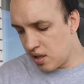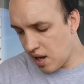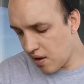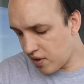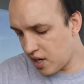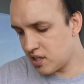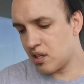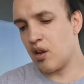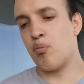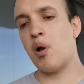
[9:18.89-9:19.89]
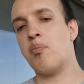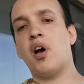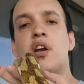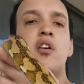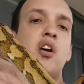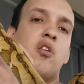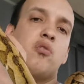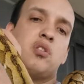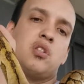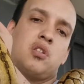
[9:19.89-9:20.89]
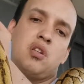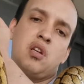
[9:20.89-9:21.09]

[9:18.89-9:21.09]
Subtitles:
they have a nice little bump on their nose,